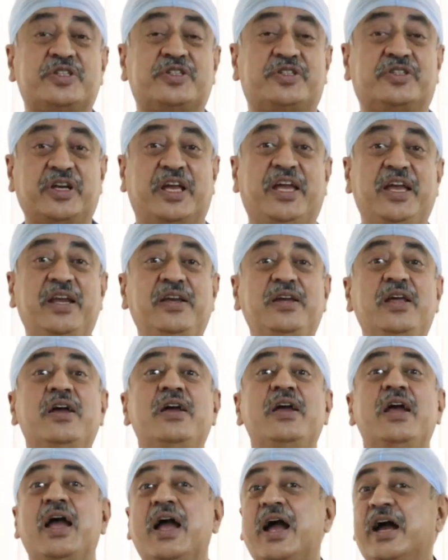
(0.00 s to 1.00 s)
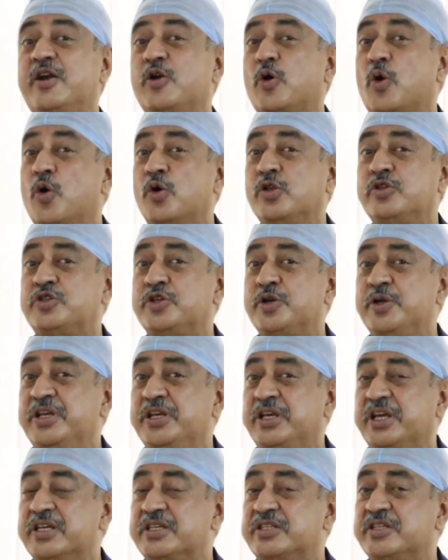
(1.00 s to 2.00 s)
strain. And also,
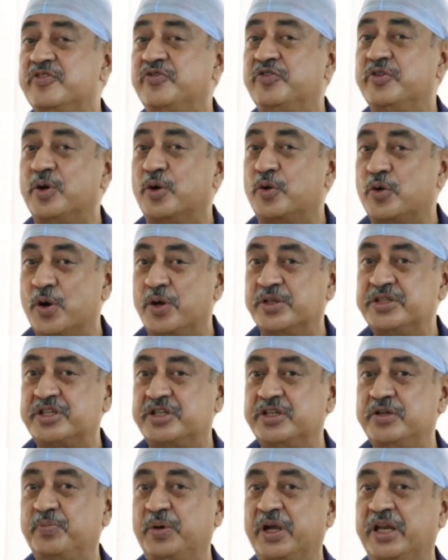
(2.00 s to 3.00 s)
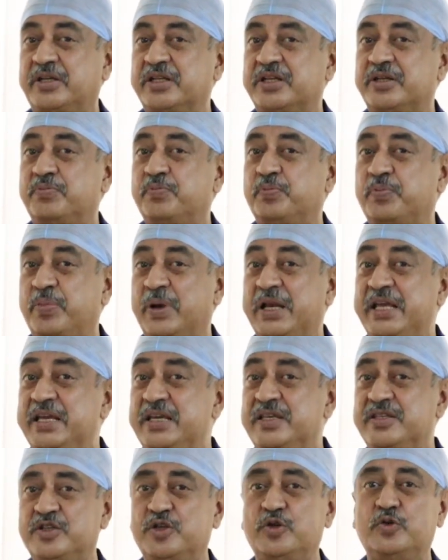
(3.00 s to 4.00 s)
in case if you're constipated,
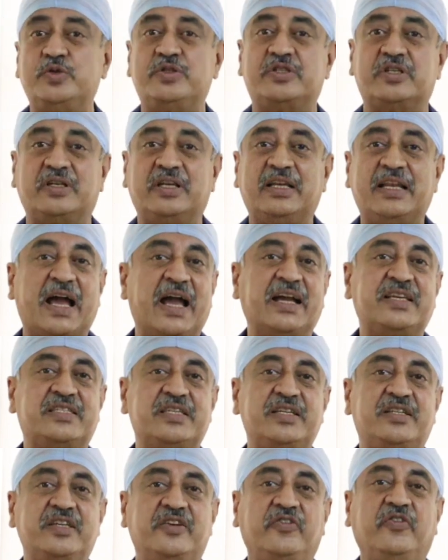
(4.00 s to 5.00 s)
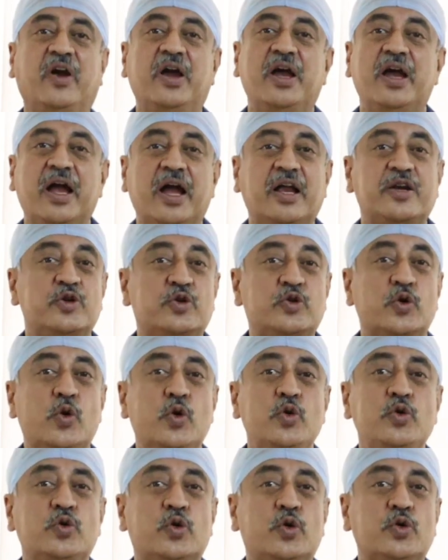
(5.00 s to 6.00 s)
please use laxative and
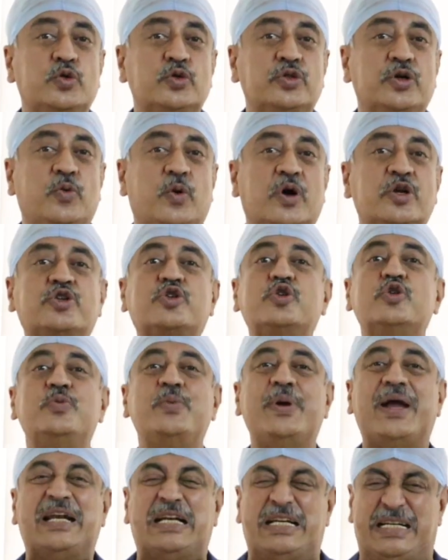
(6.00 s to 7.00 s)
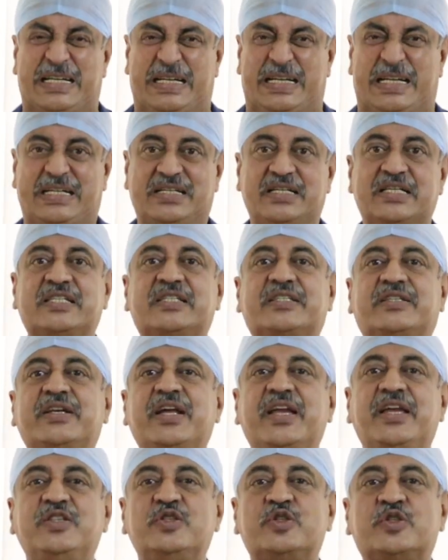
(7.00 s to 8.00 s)
don't go to the washroom and
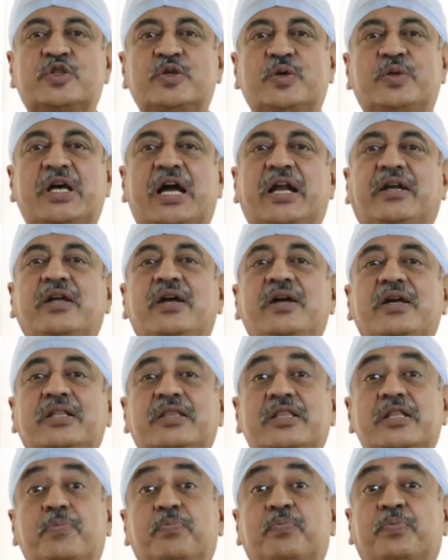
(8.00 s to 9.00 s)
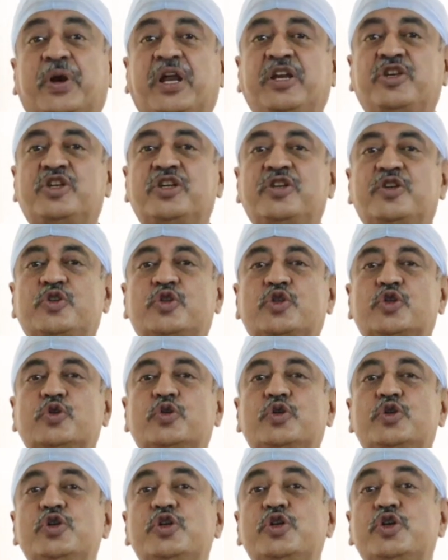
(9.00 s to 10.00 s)
strain, so that the pressure
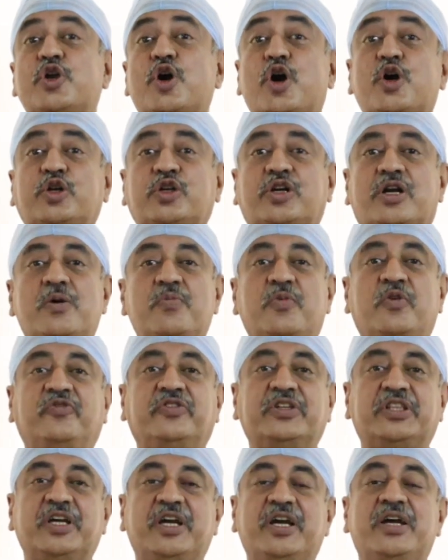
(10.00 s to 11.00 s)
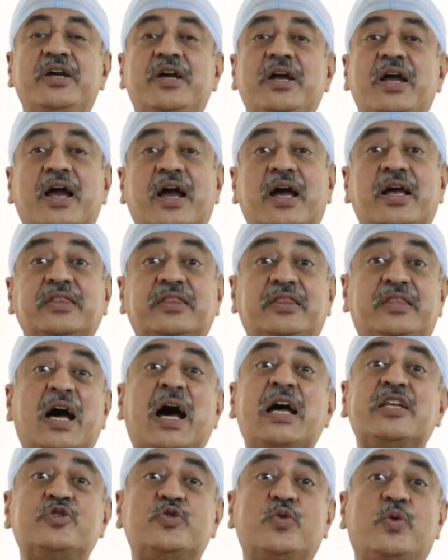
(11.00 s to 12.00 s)
should not come over there. And
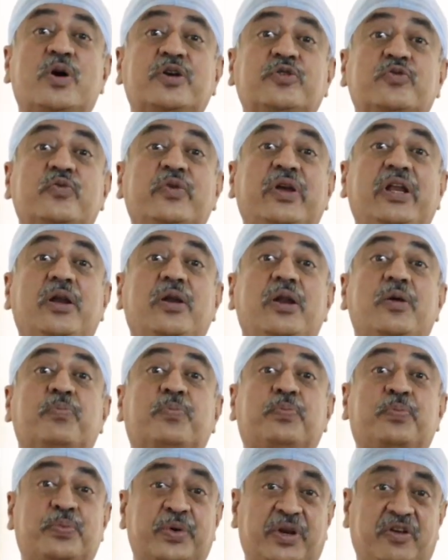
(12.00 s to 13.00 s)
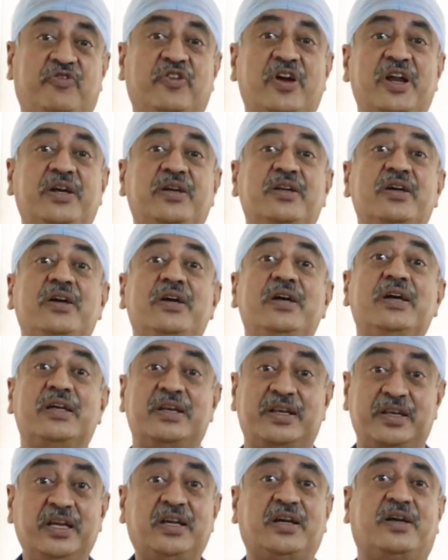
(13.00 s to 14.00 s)
that's what will prevent
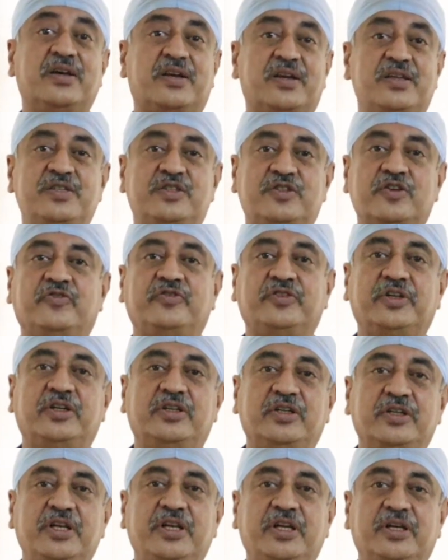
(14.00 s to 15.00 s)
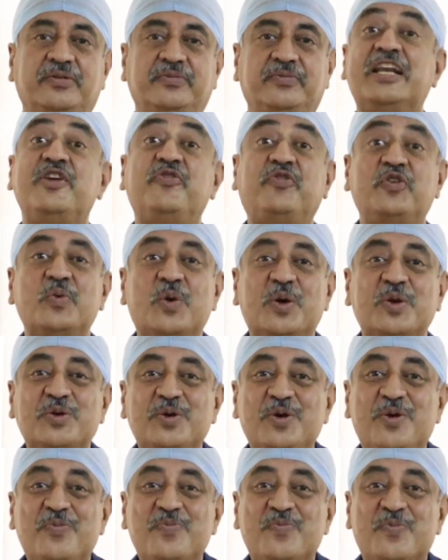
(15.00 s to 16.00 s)
recurrence of the hernia. And if you want
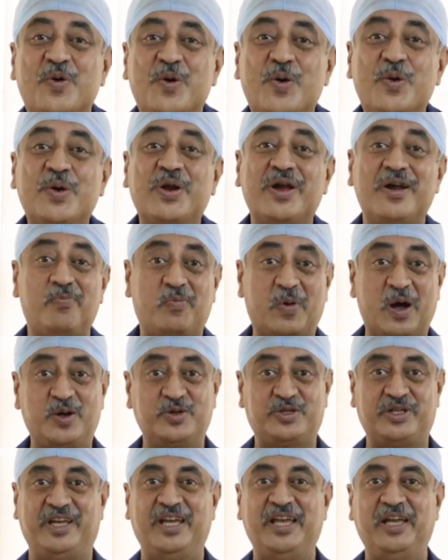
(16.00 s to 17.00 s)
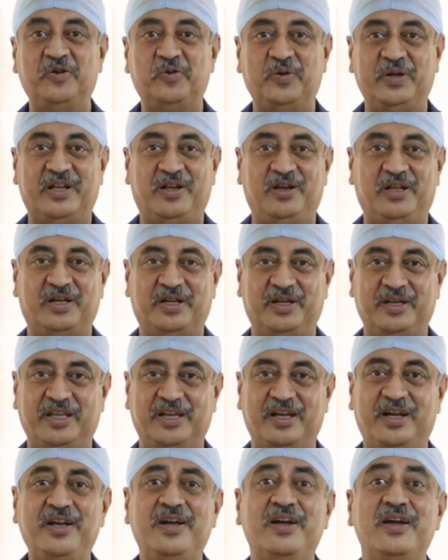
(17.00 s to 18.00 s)
to know more about inguinal
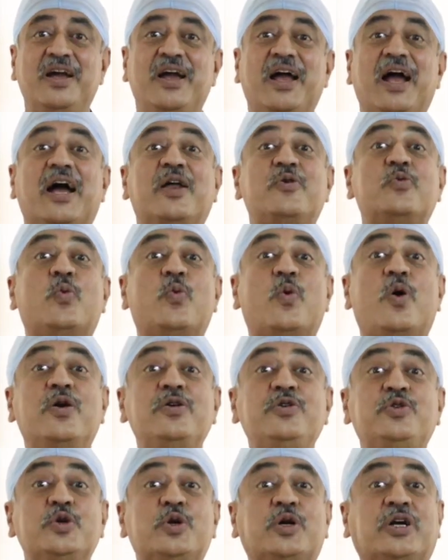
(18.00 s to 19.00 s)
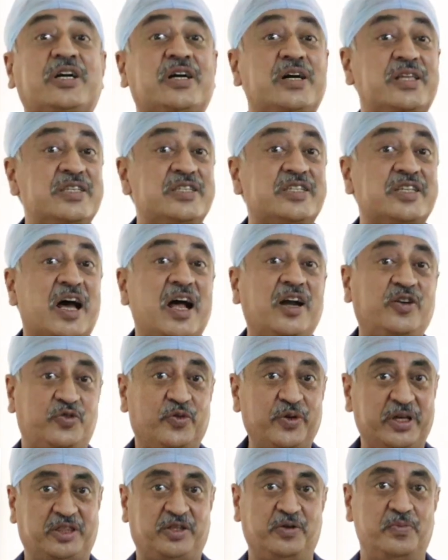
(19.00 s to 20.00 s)
hernia and want to
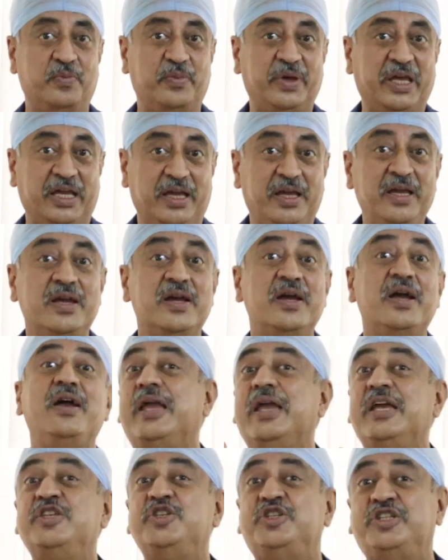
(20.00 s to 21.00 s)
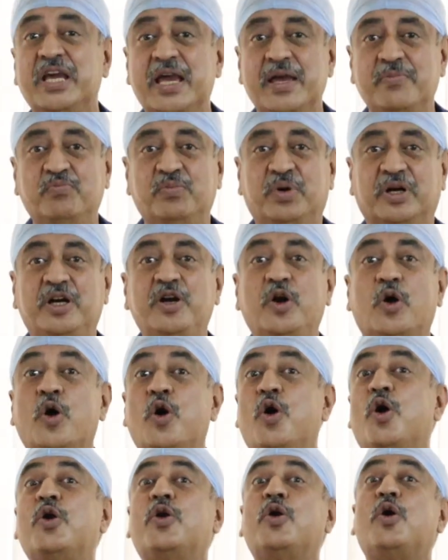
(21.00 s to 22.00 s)
consult with me in chamber
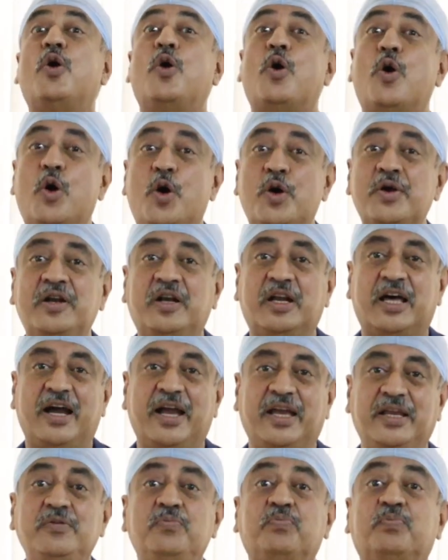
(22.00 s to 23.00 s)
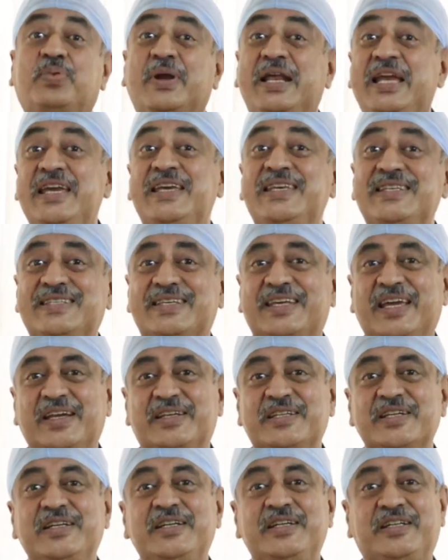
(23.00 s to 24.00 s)
or online, please
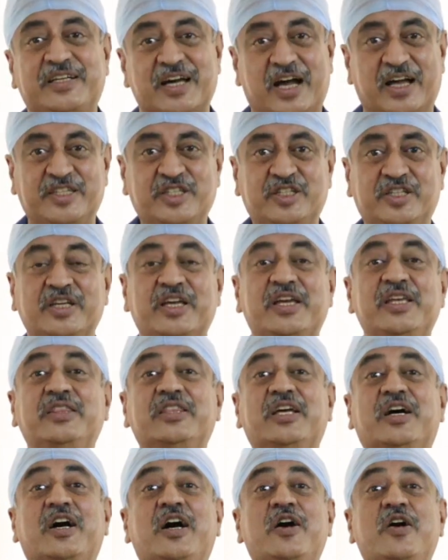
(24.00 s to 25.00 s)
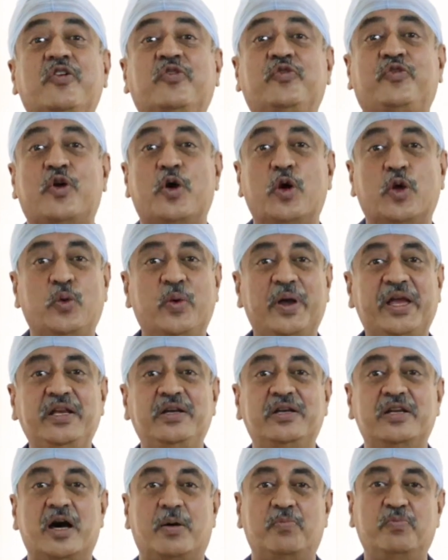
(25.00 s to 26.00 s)
get in touch in the
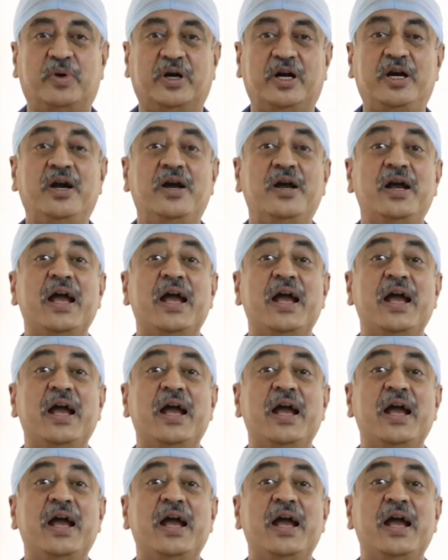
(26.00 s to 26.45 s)
following number